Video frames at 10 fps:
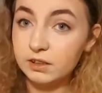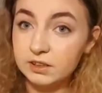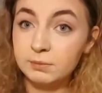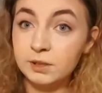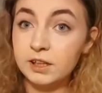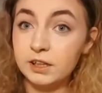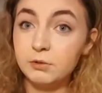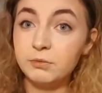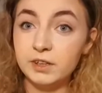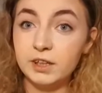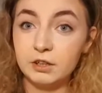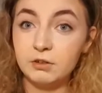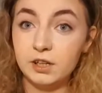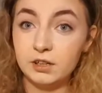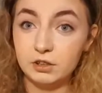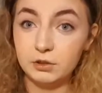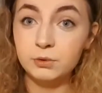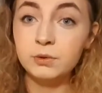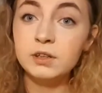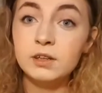something that you feel like you need to
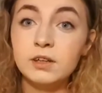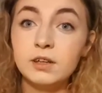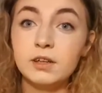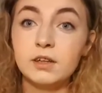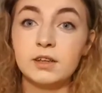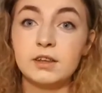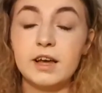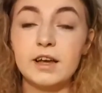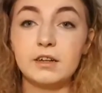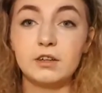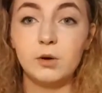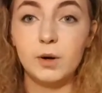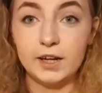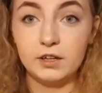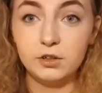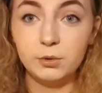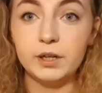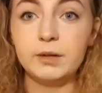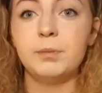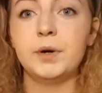do, then go ahead and do it.